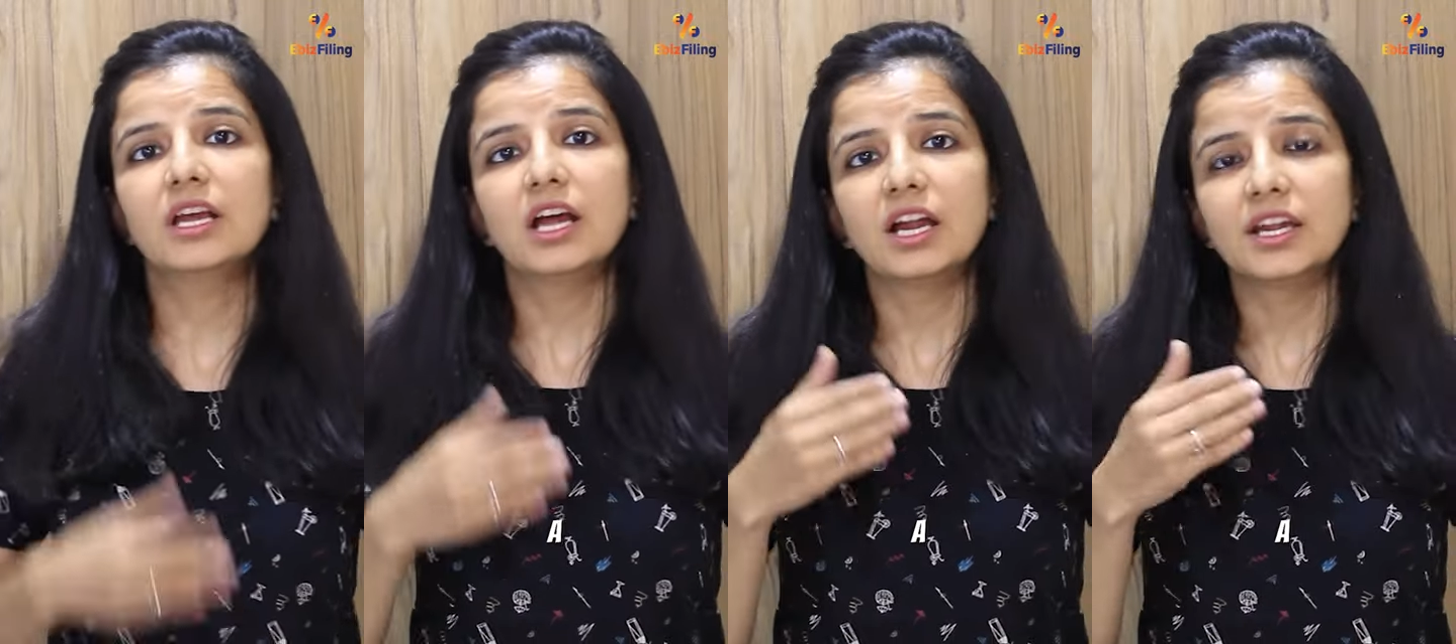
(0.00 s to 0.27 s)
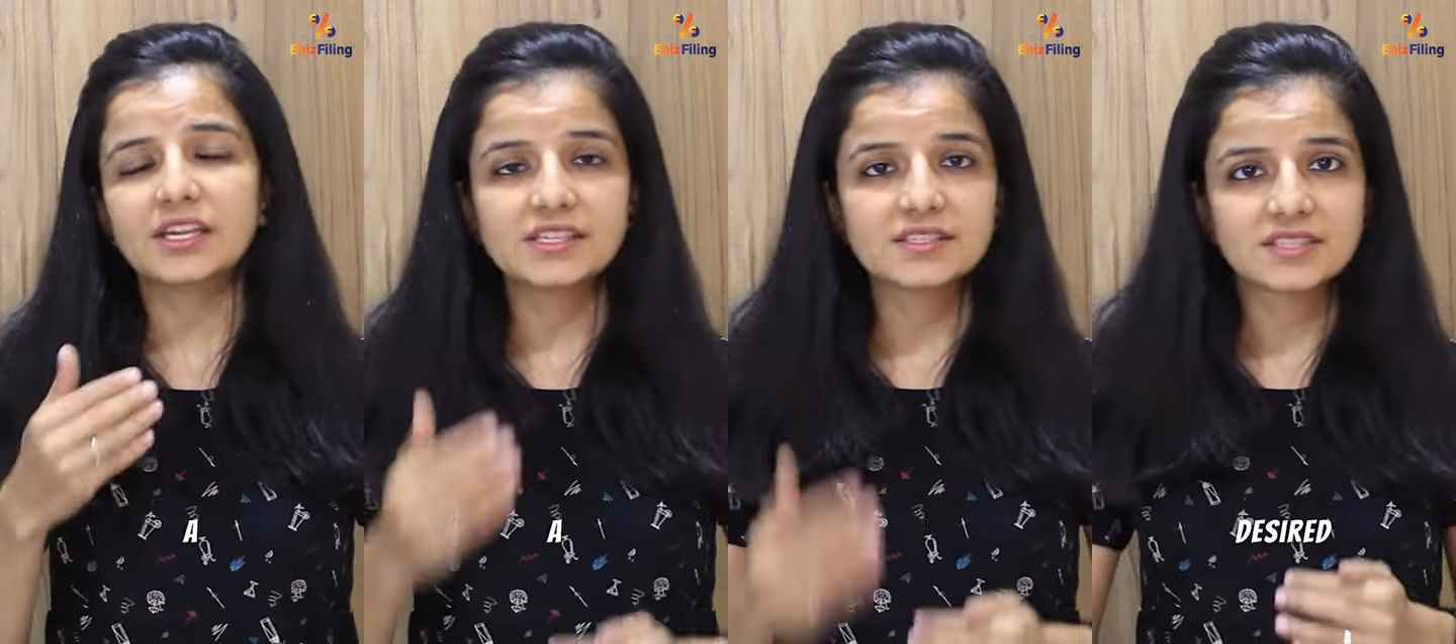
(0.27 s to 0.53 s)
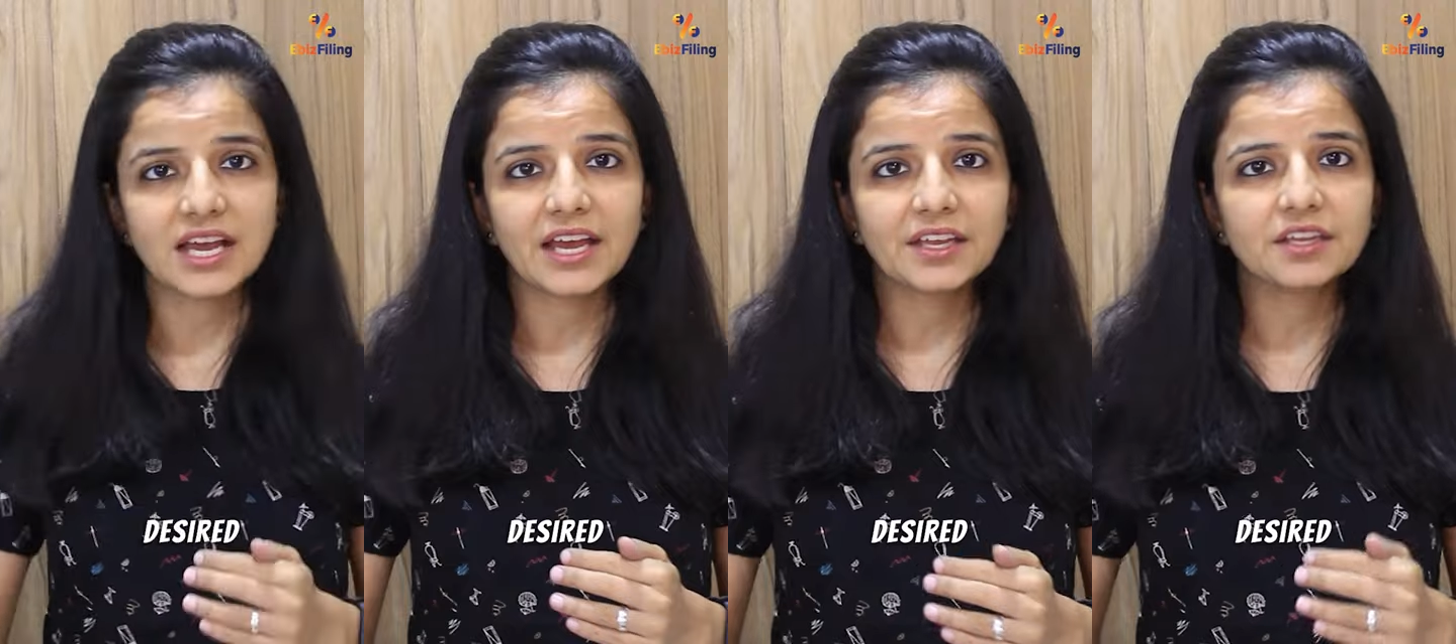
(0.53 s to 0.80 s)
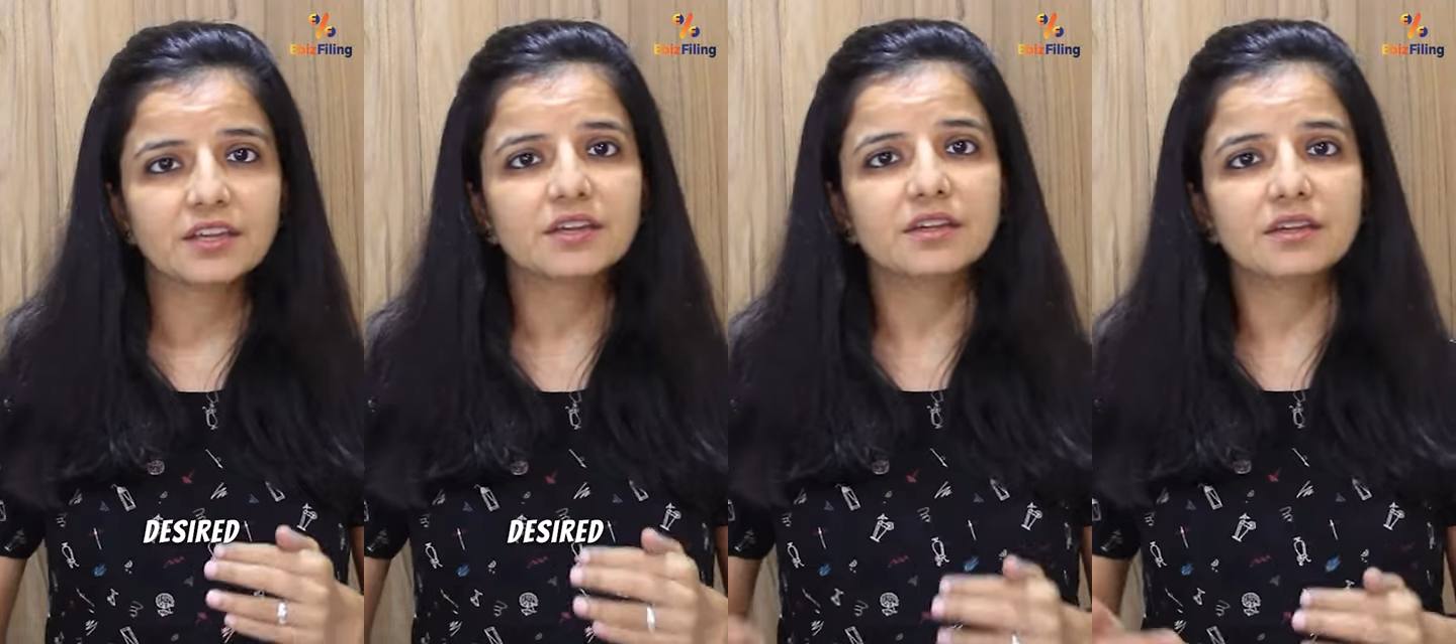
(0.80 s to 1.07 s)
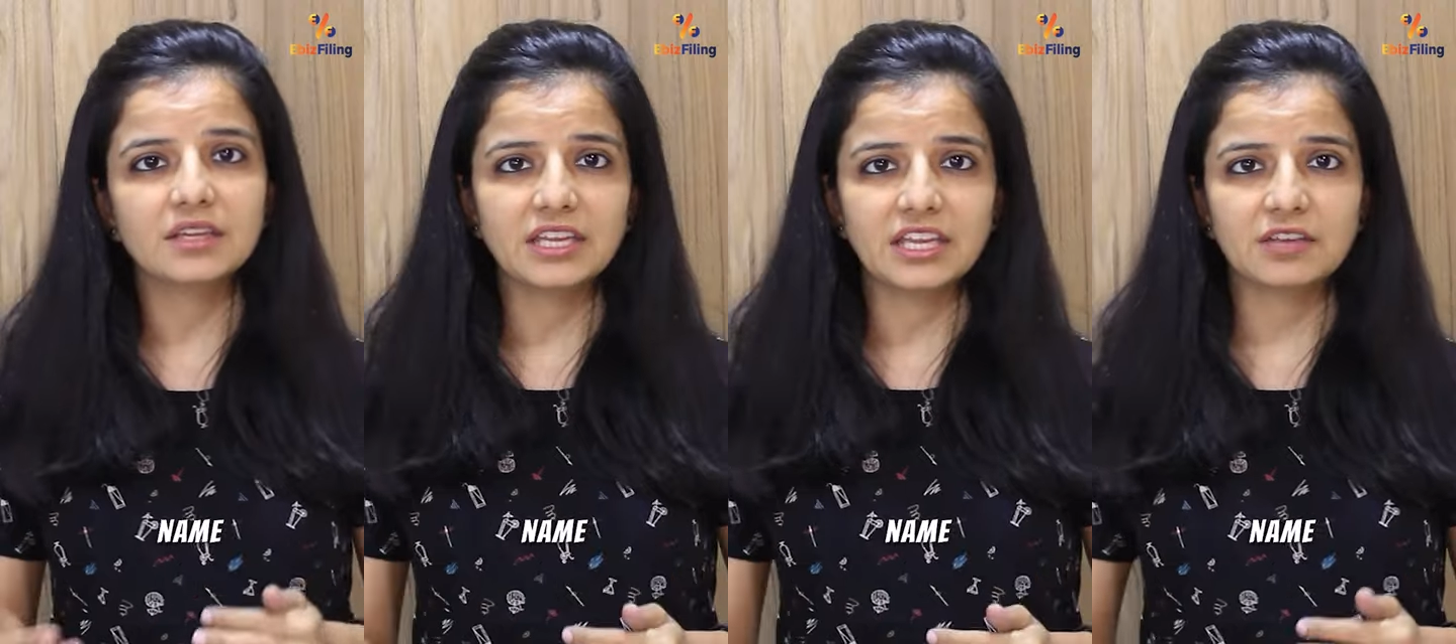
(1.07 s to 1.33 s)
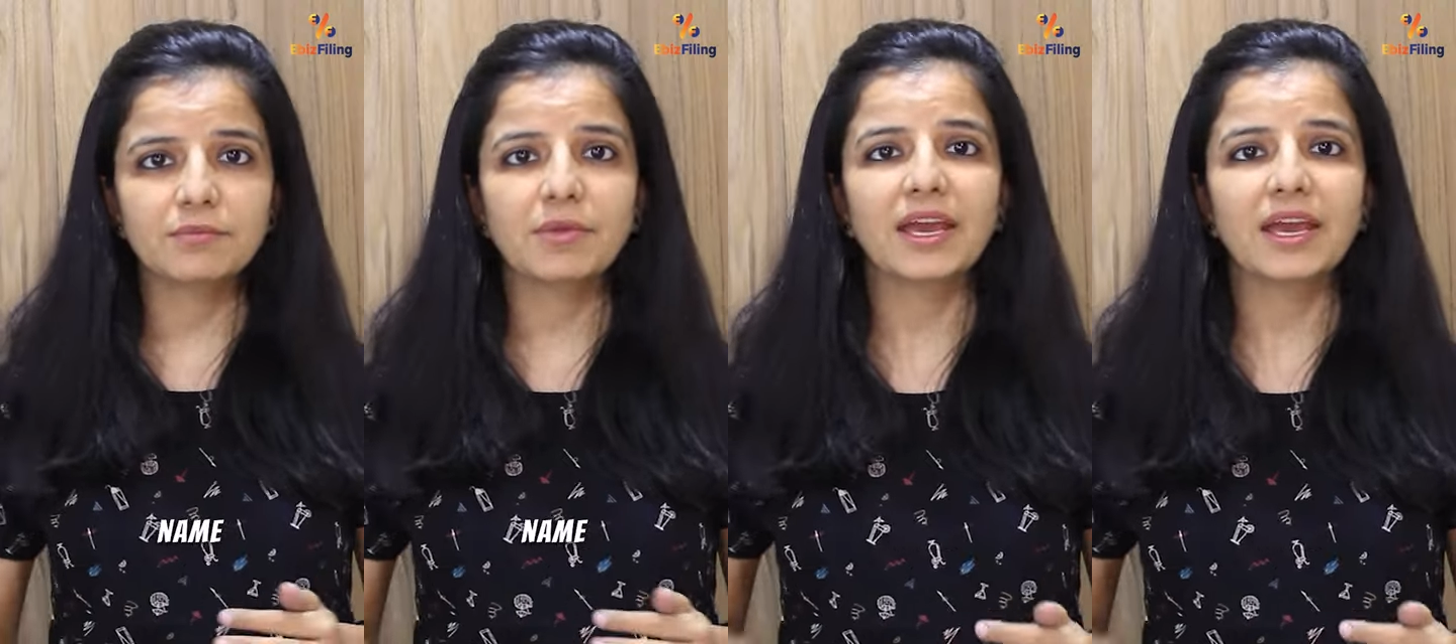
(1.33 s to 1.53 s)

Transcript: a desired name